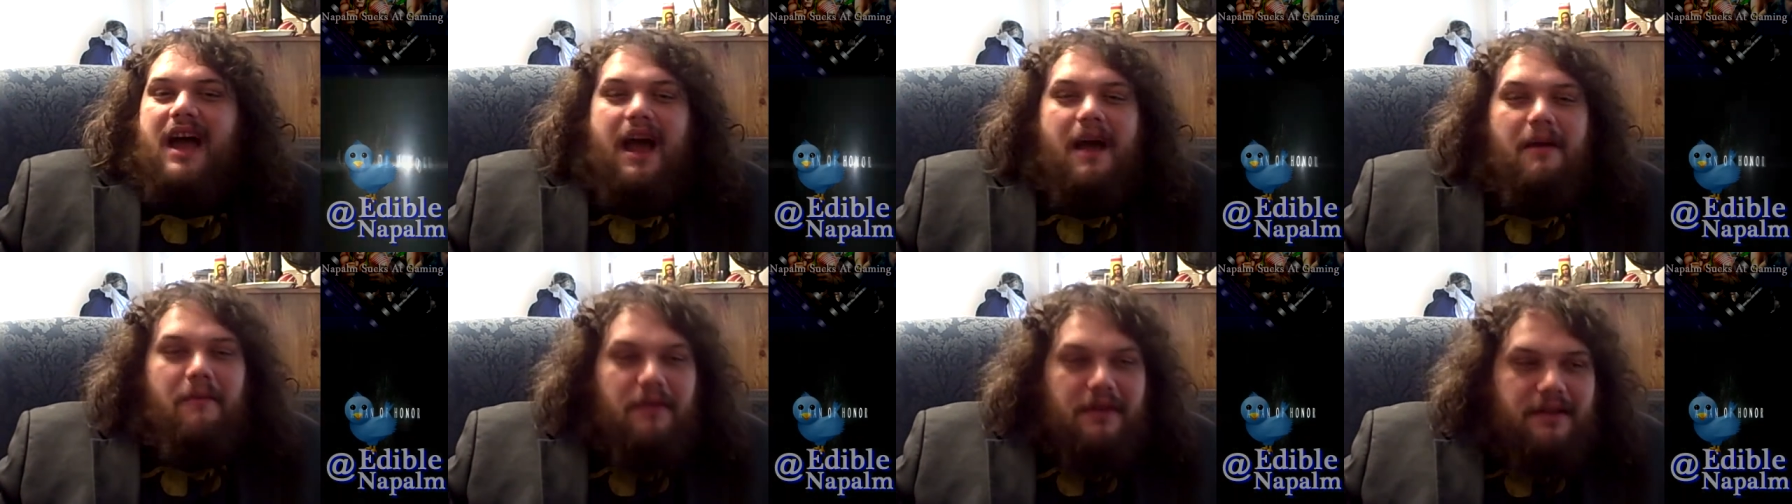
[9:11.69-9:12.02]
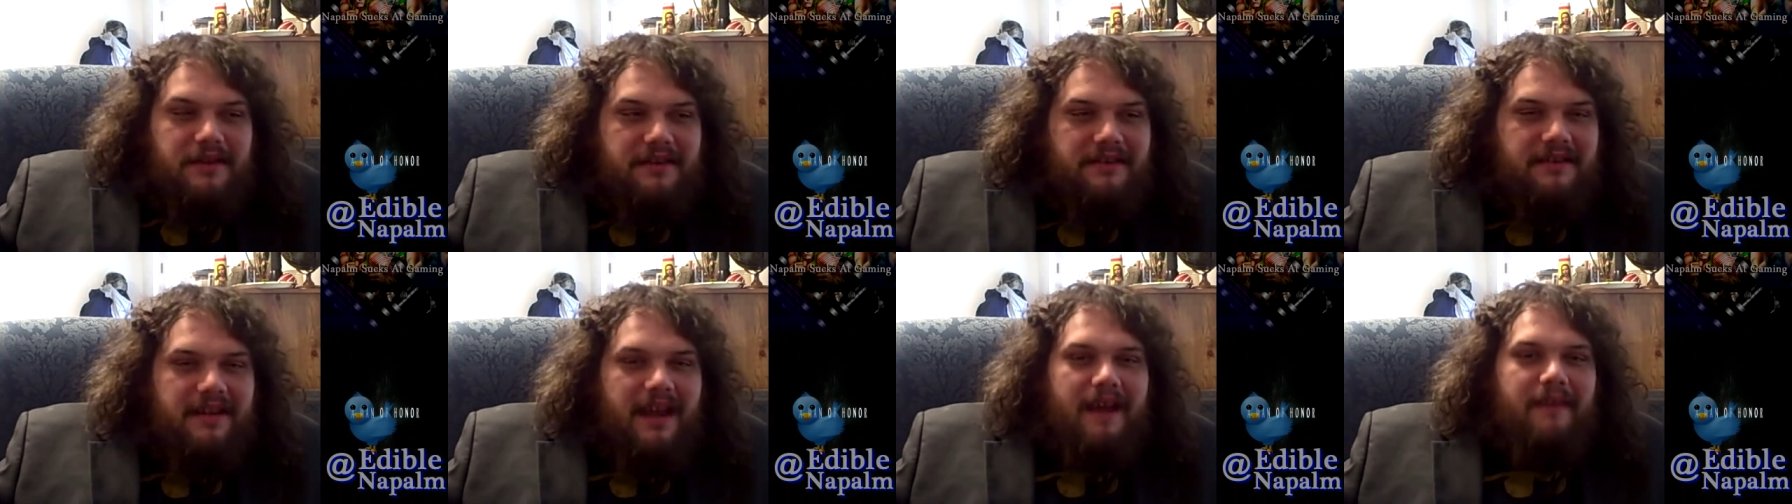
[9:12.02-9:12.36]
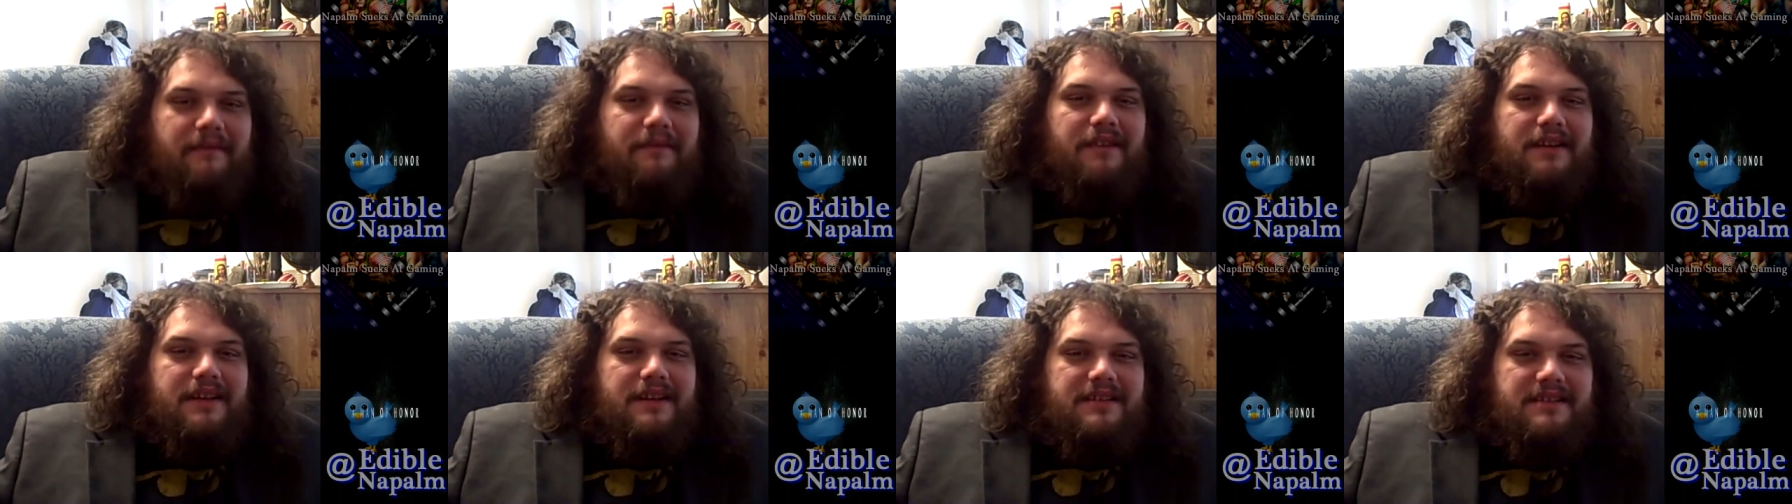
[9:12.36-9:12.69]
I would
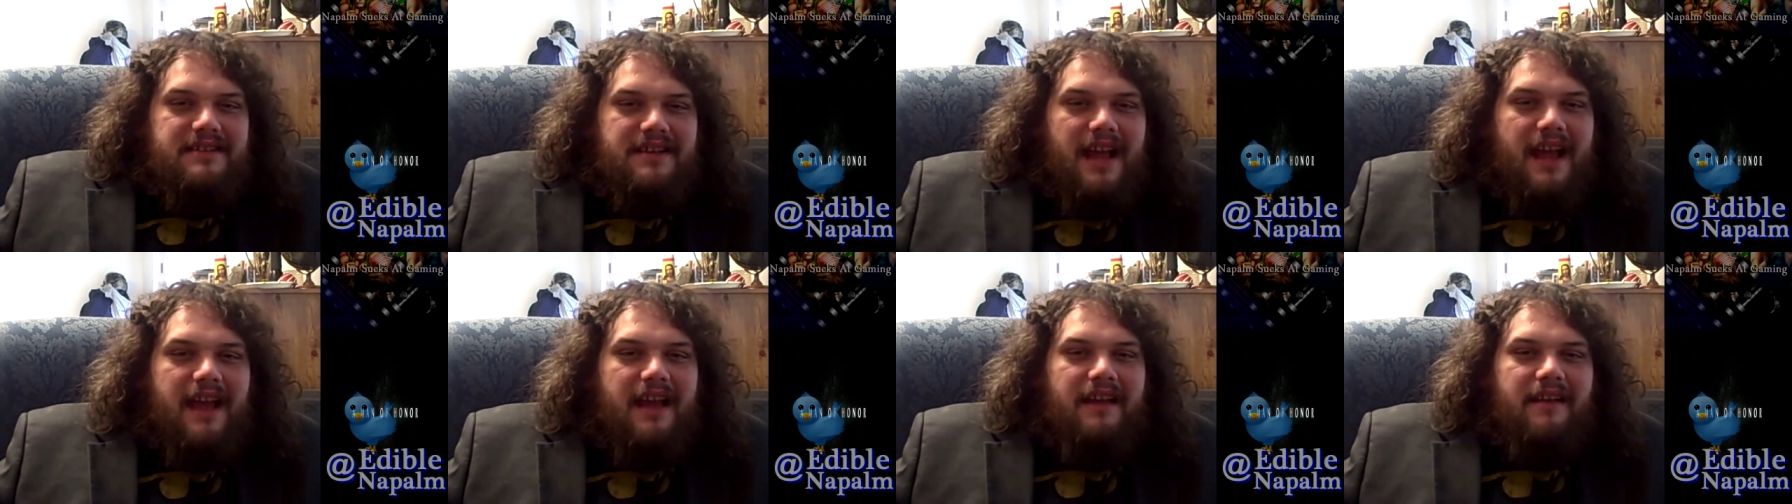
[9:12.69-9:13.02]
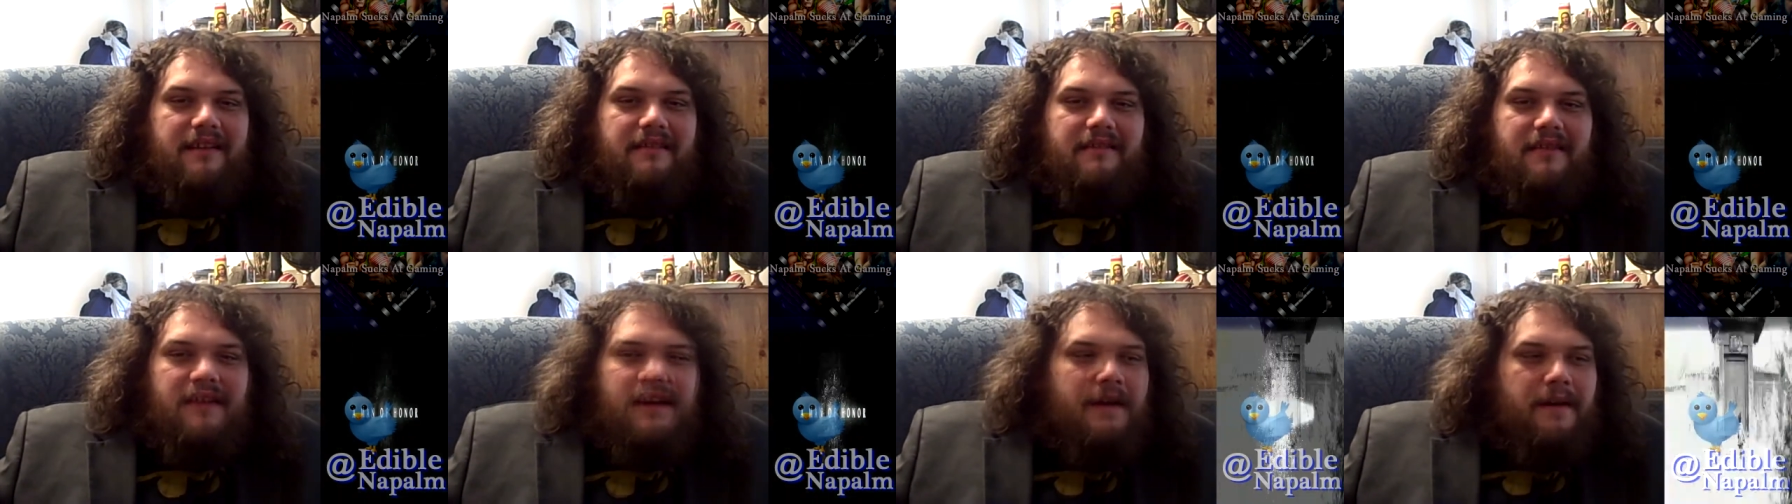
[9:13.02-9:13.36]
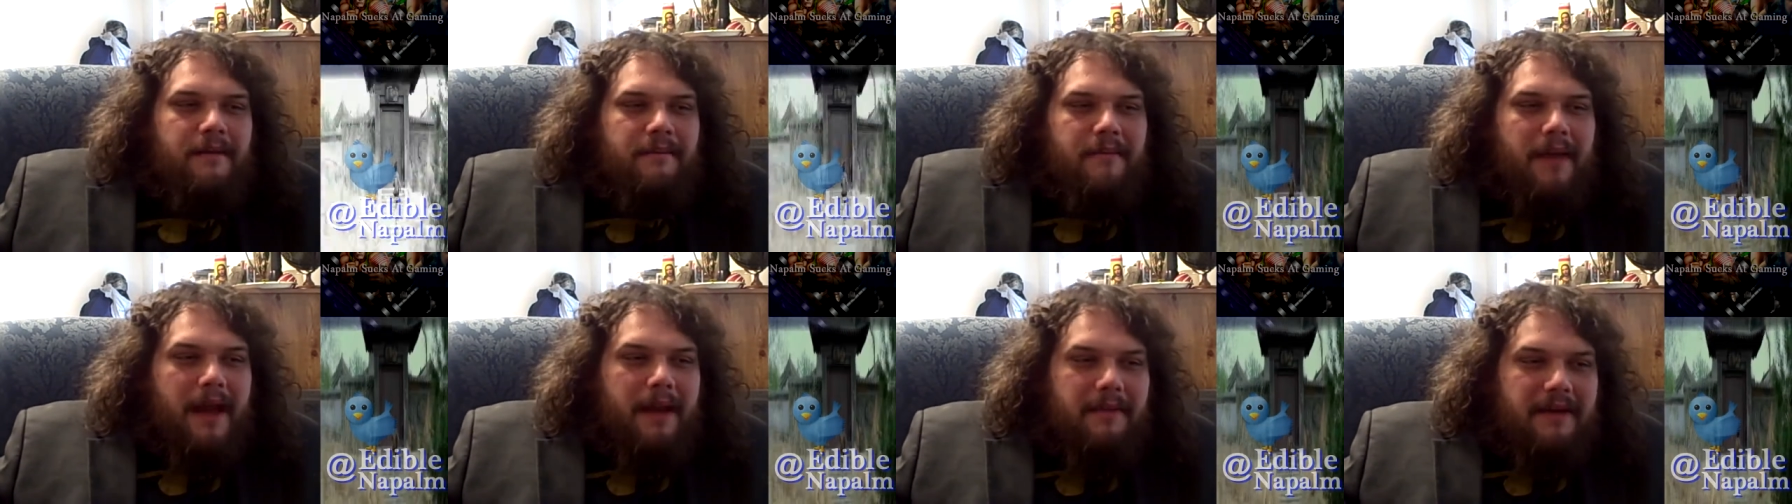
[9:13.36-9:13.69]
definitely say,
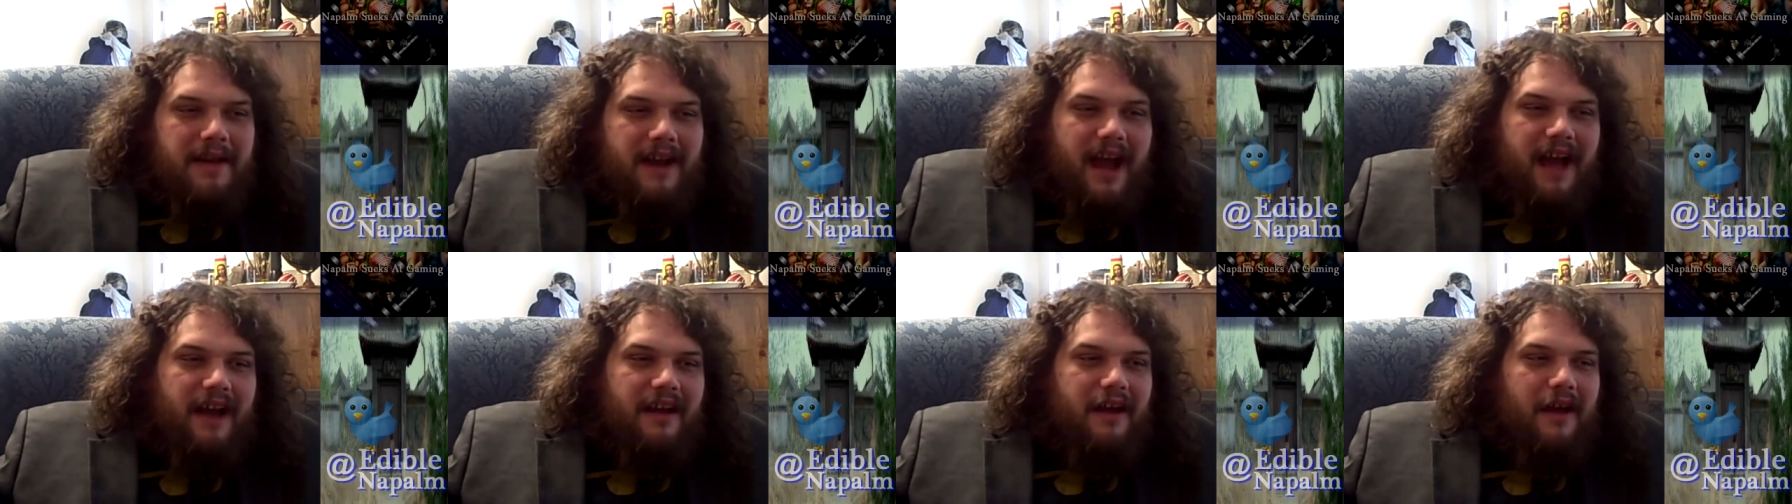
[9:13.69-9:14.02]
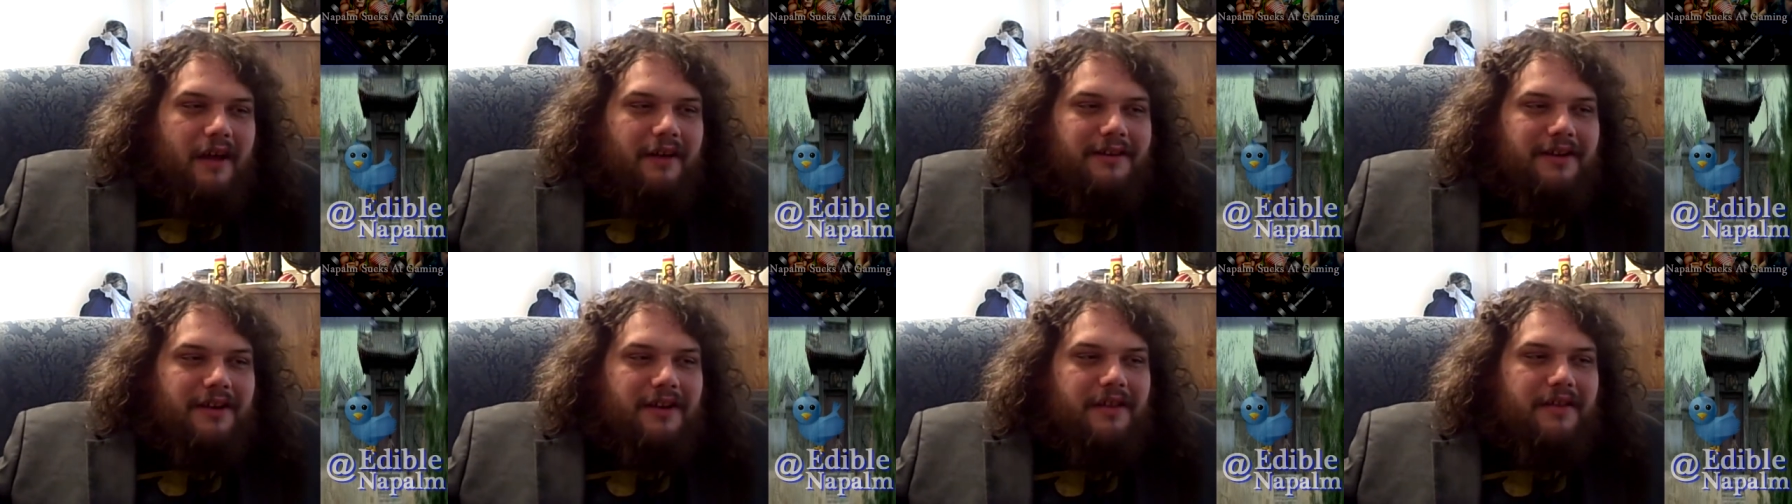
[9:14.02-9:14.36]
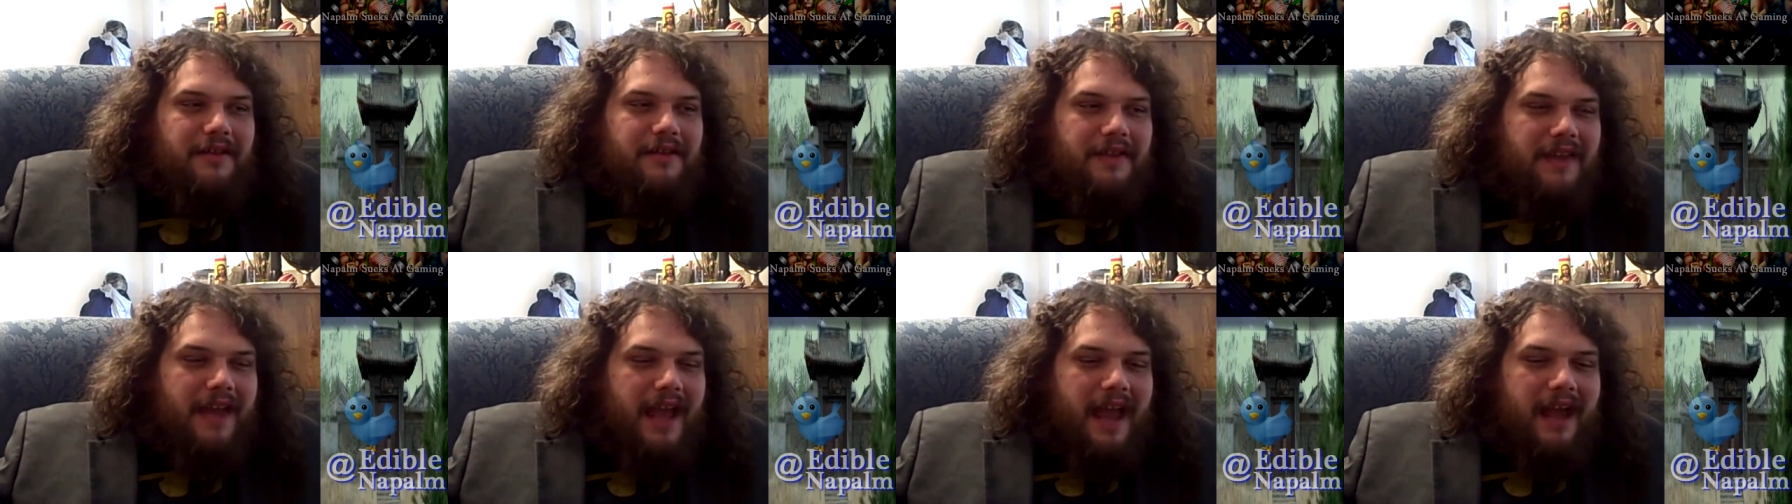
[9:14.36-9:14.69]
maybe not go to the
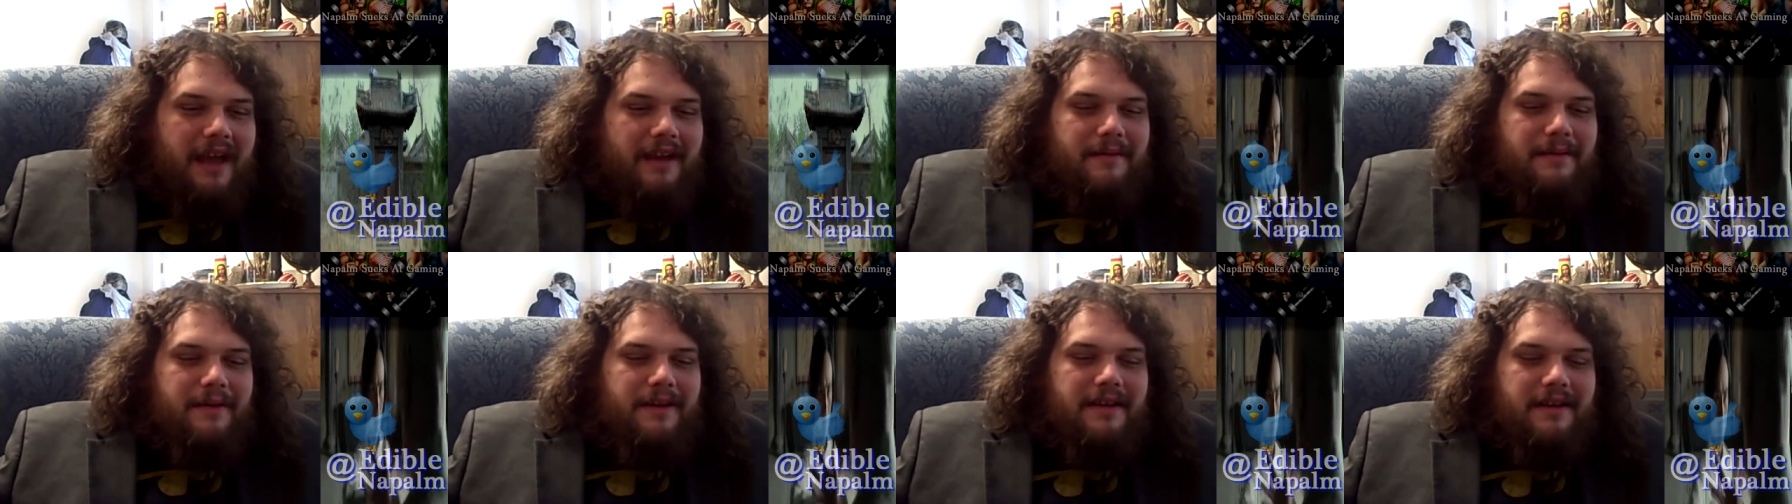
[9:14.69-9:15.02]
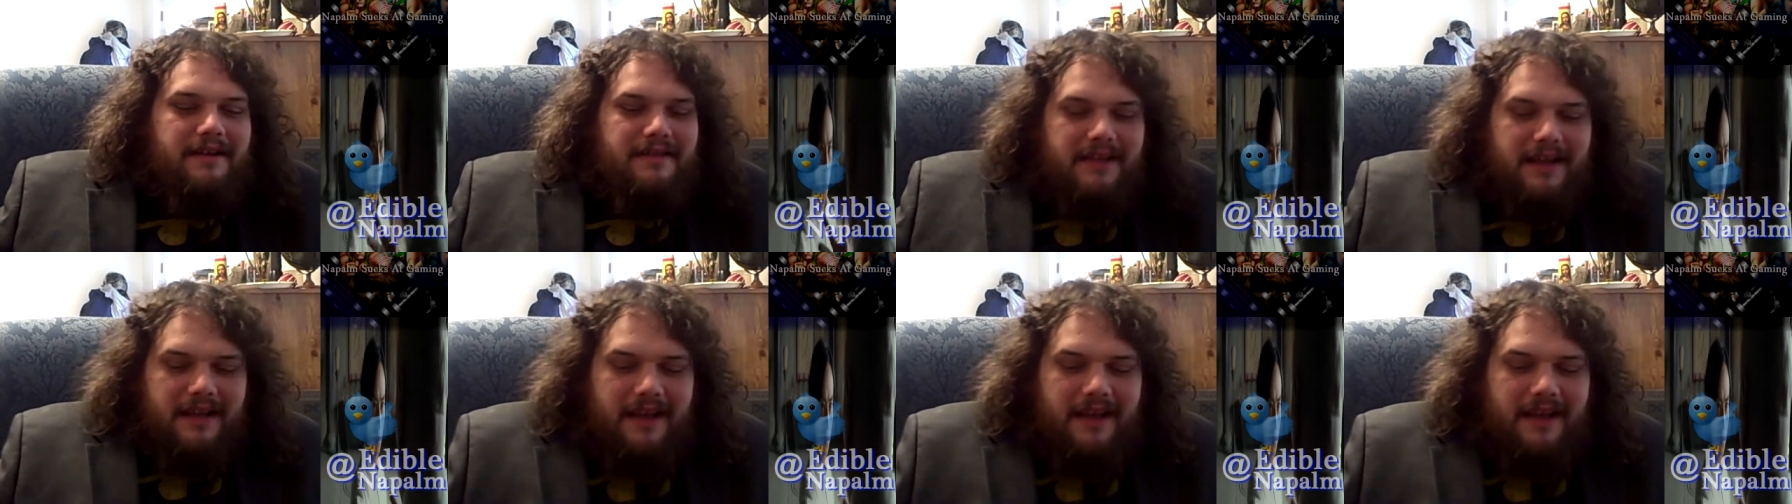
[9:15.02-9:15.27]
theater because,